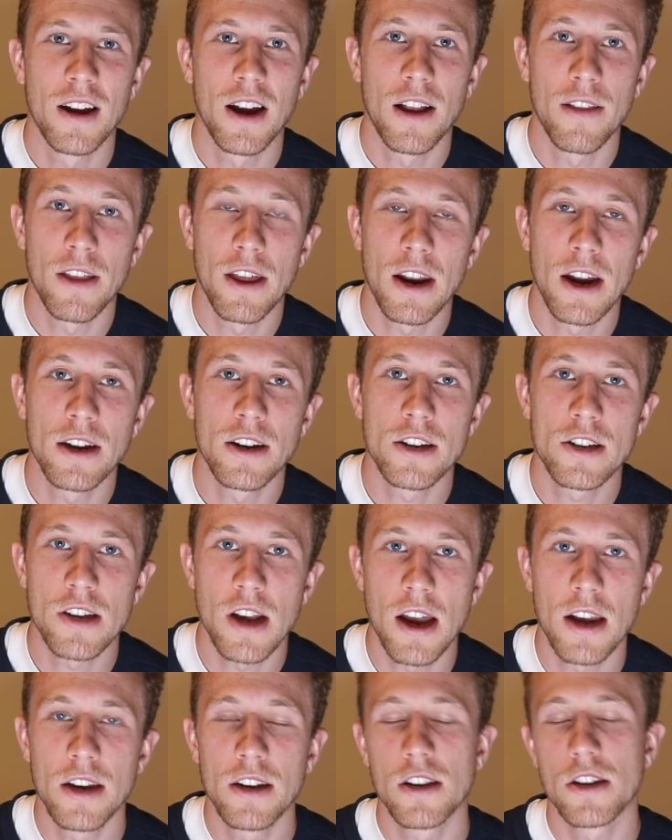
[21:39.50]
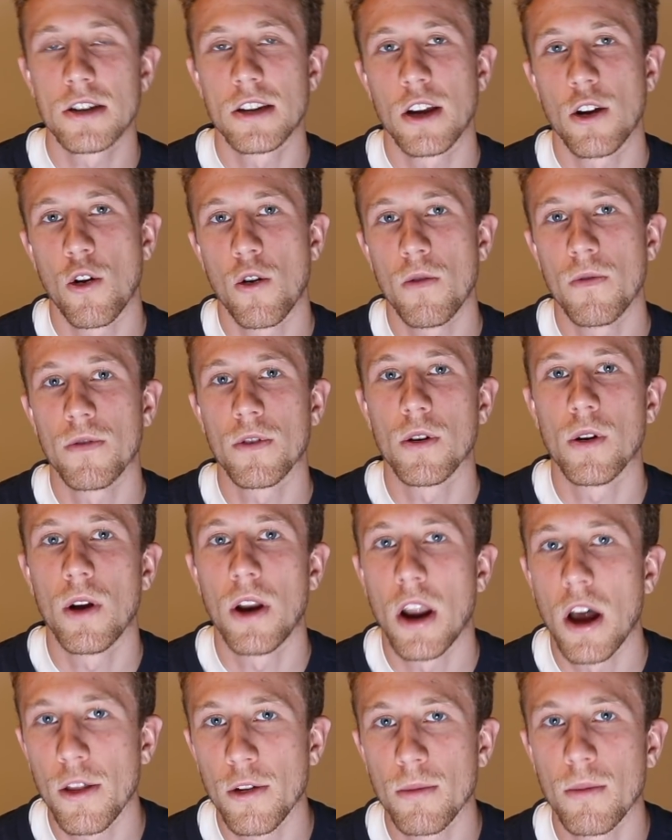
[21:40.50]
and then I decided to stay home for
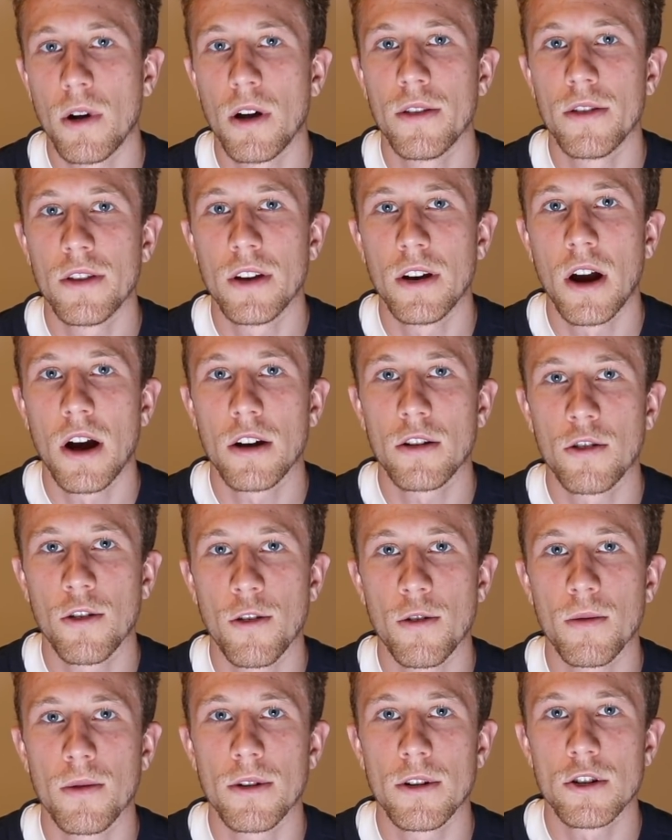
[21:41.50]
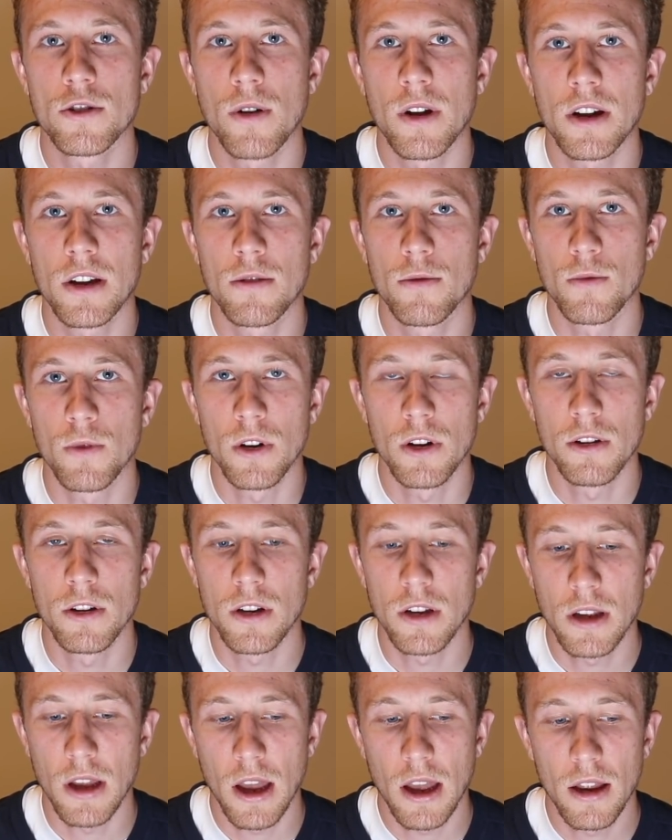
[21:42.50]
another month in October so I could really
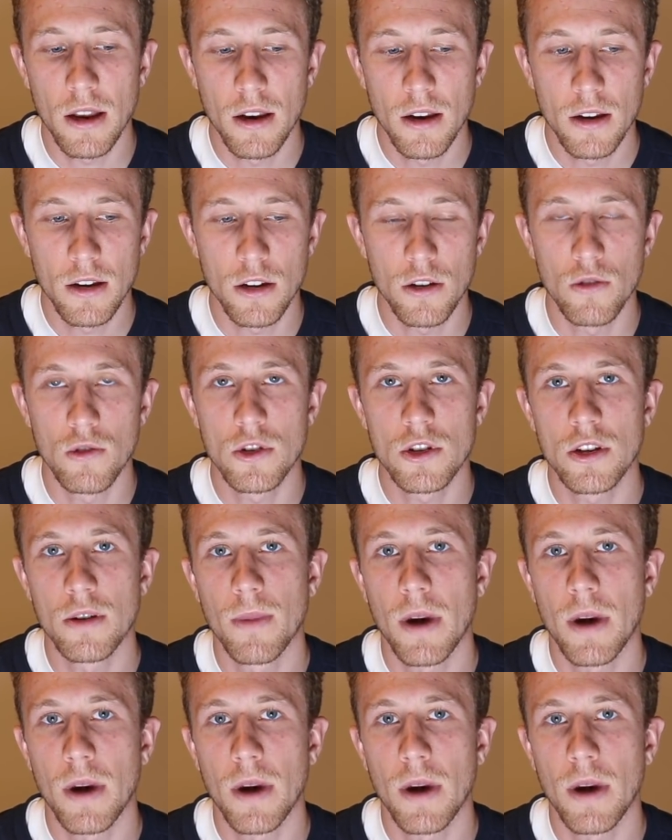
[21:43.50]
get used to